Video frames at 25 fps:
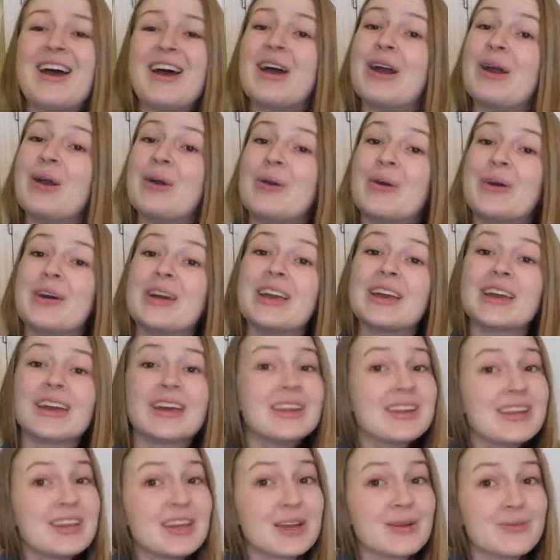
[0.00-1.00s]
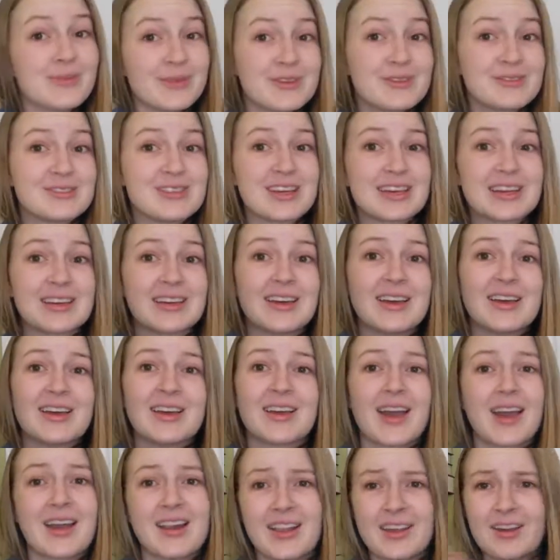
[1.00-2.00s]
who you can hear music,
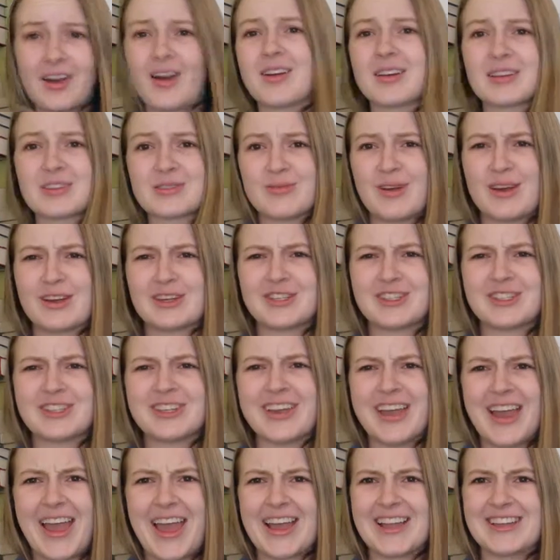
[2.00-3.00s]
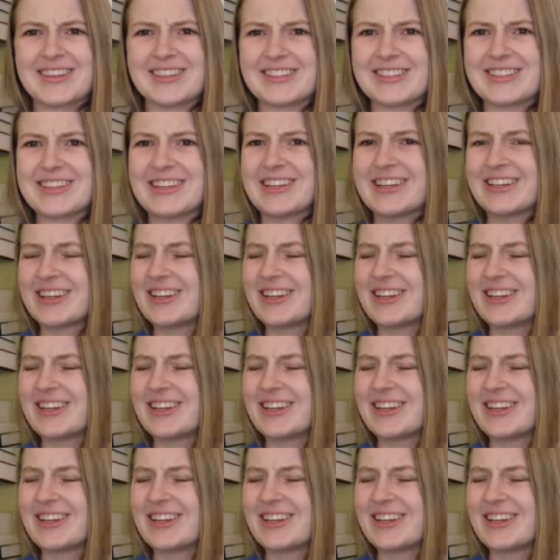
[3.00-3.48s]
kind of like August Rush, and